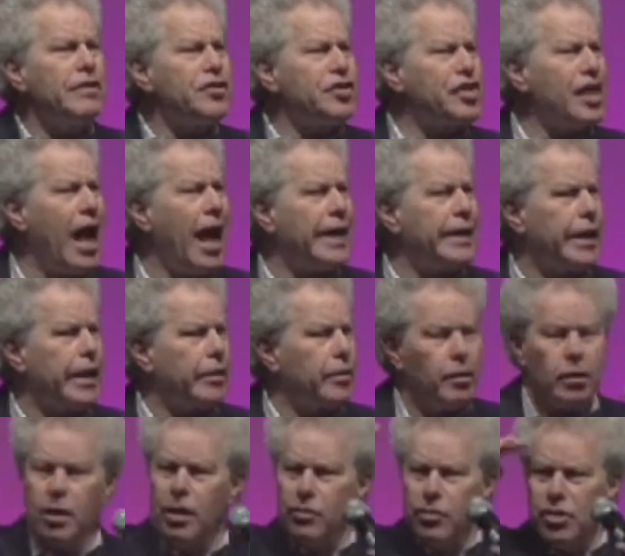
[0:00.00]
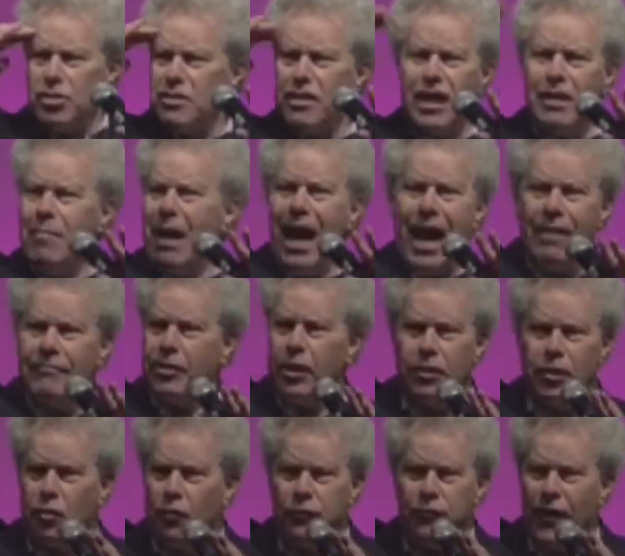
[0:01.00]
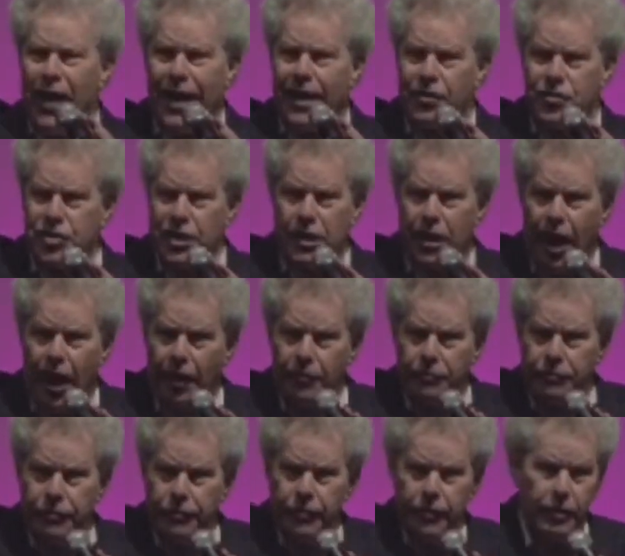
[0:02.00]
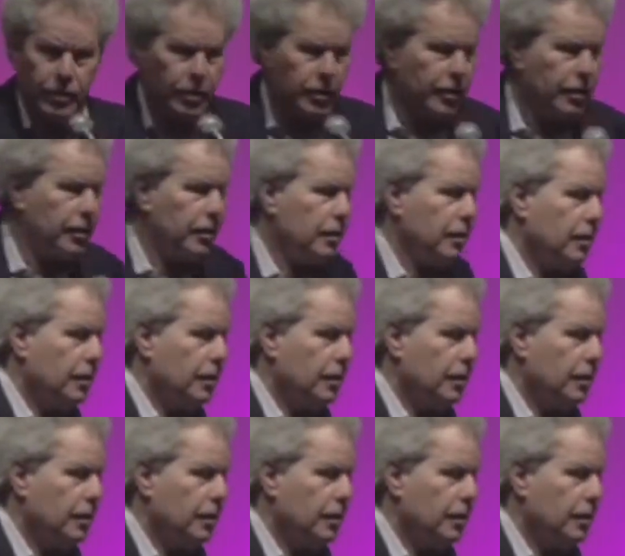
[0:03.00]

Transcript: sign it. Just let them have their little fantasy life. Right?